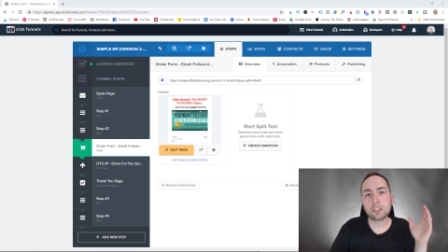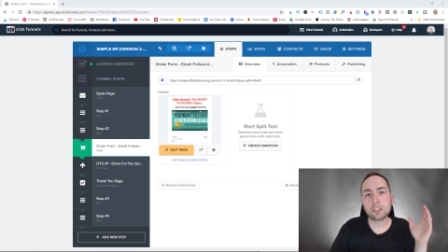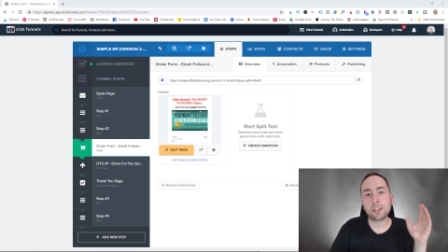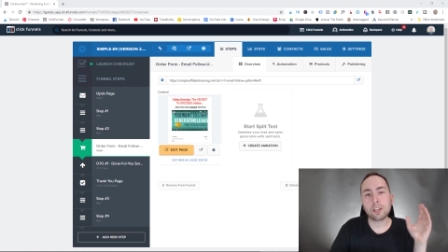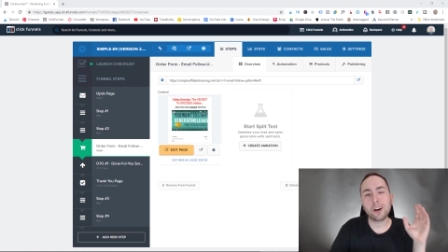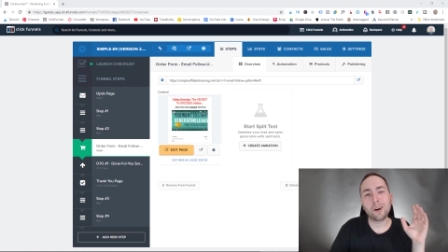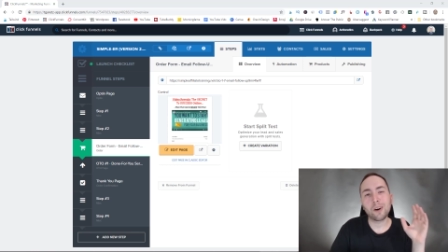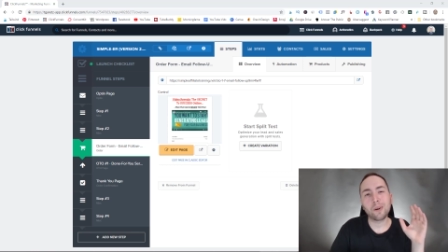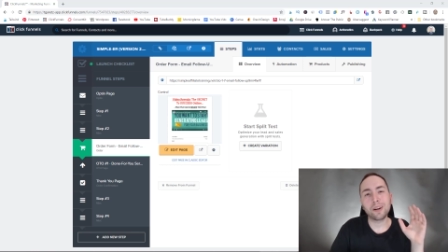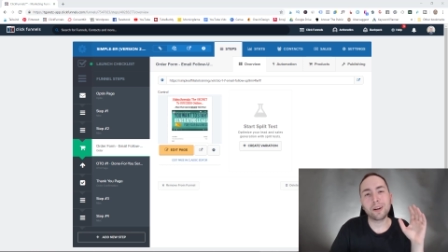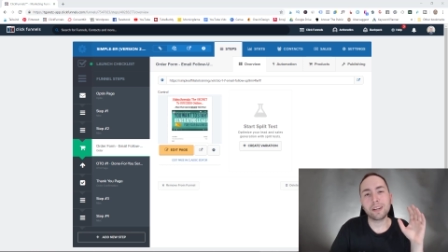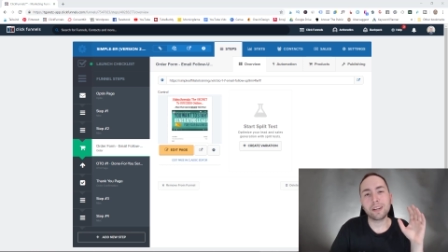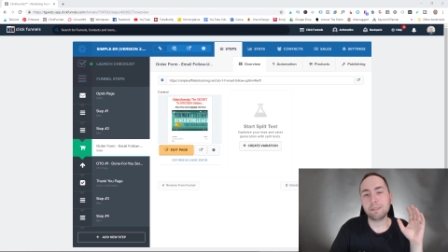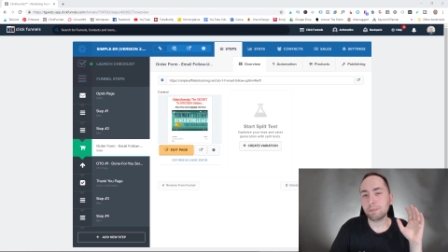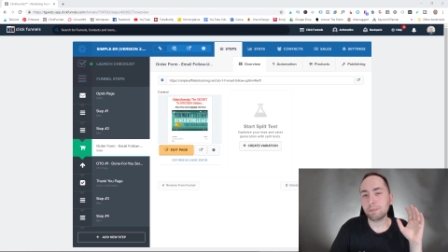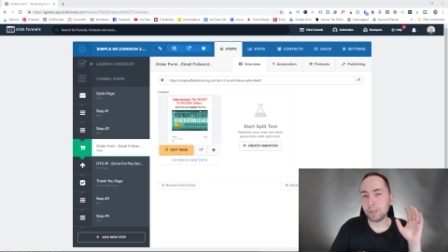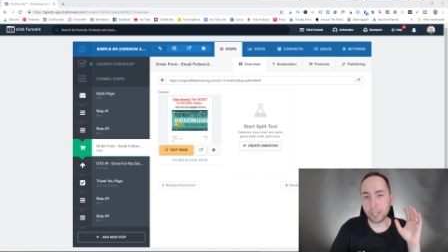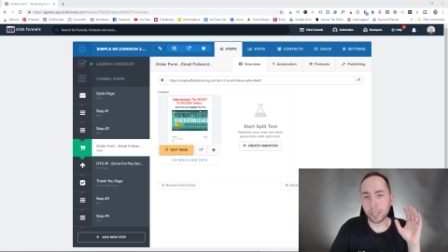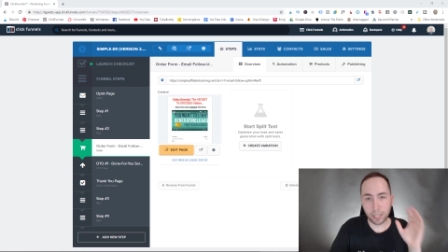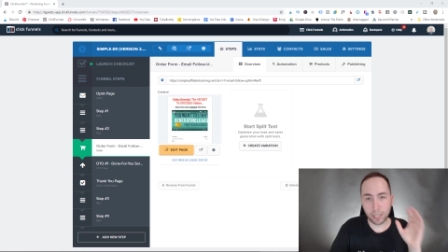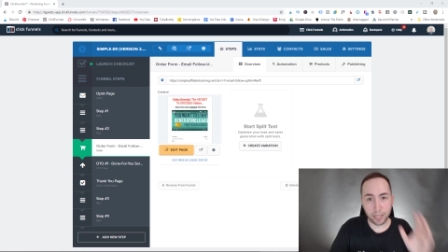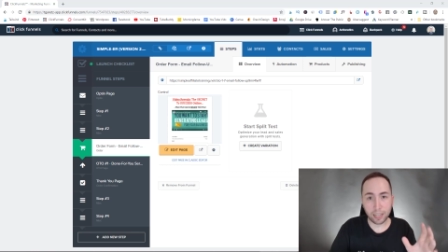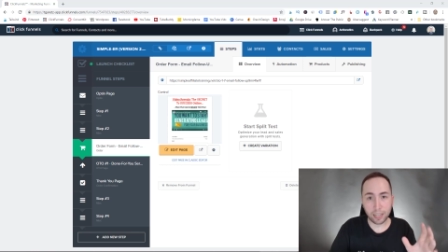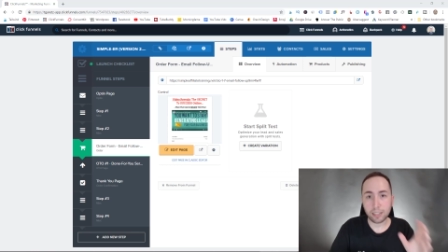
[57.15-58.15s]
So
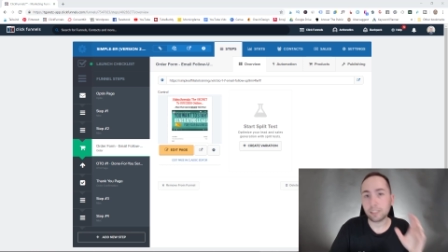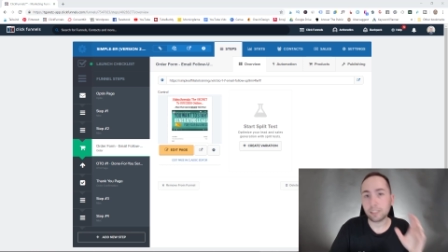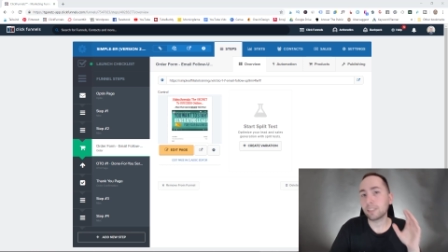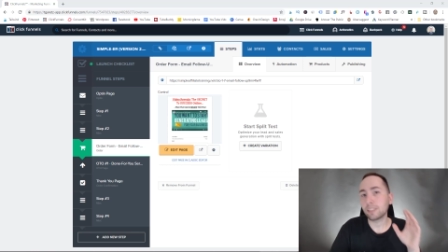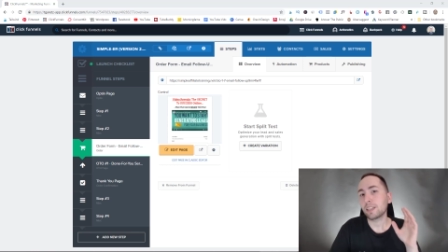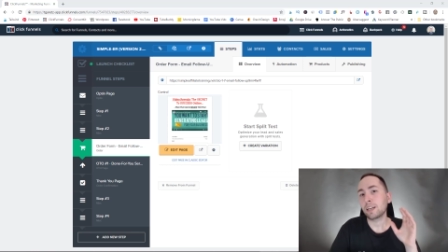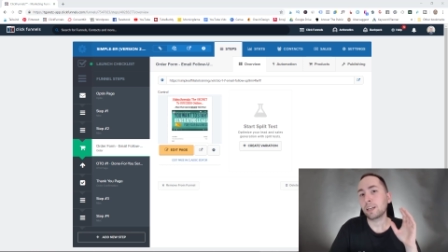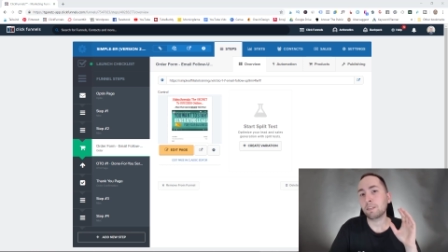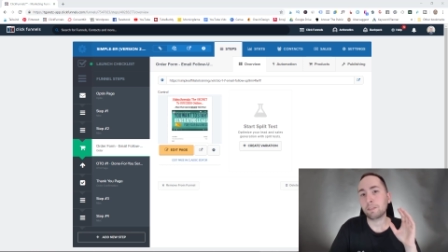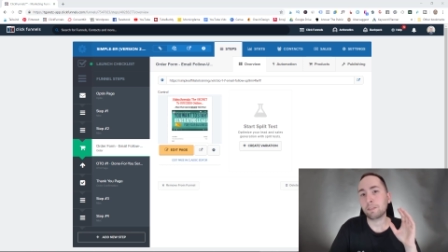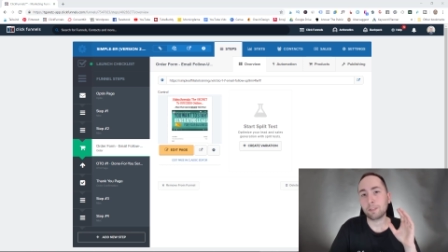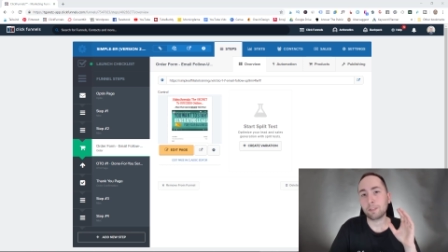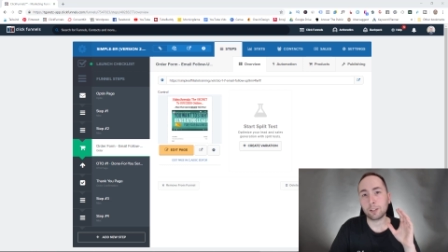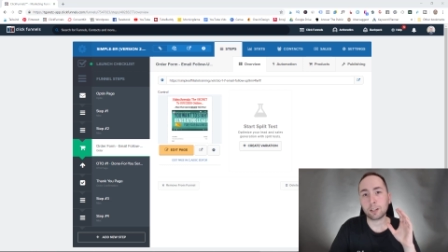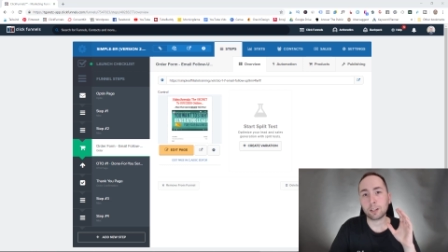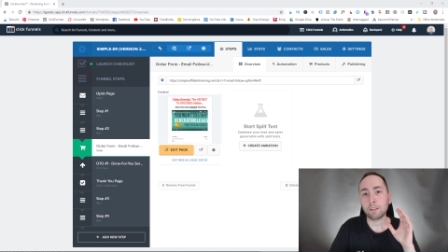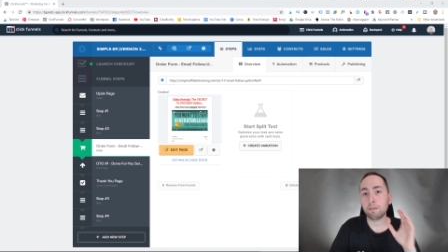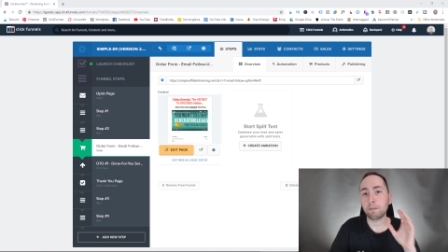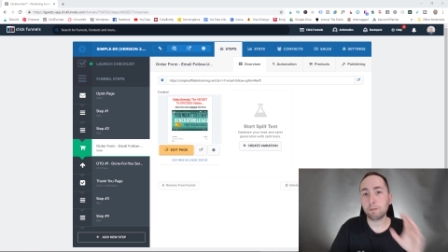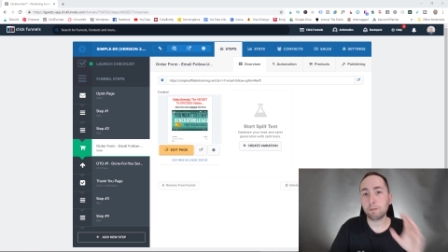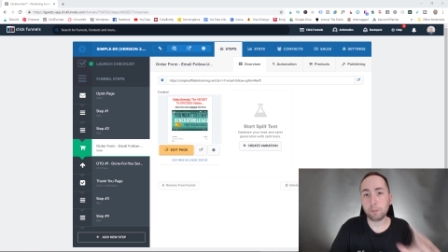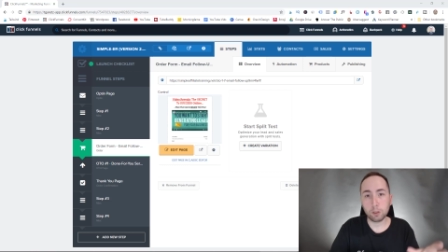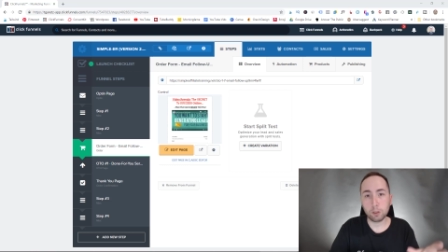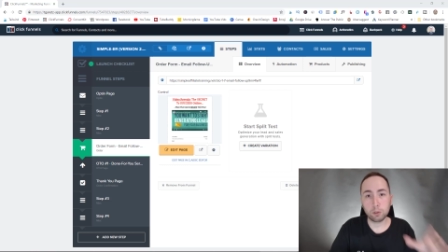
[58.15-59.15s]
again, if you're
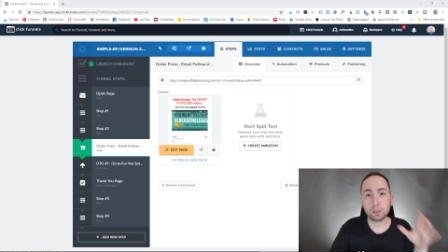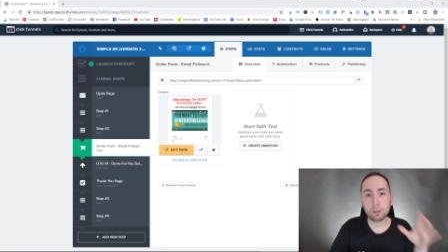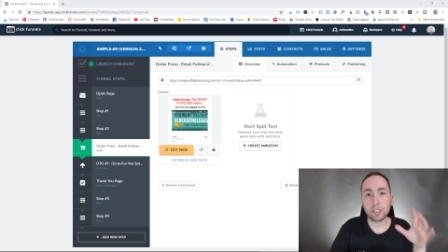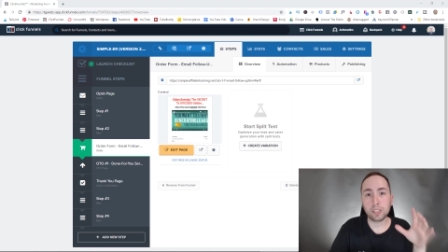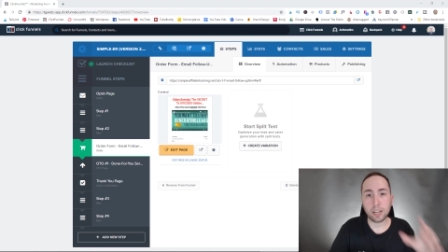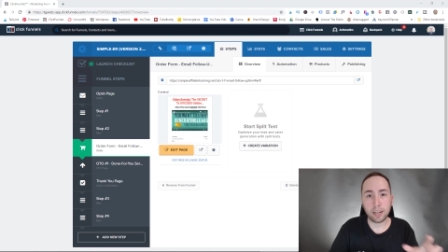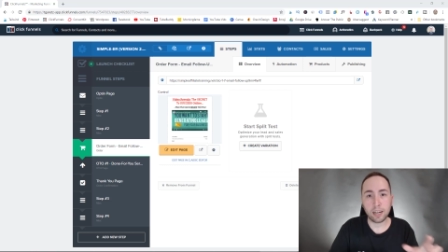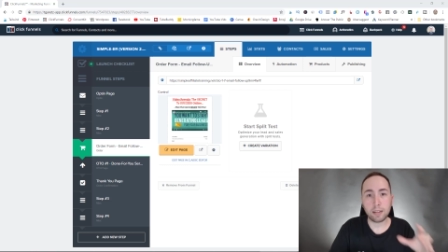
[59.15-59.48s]
confused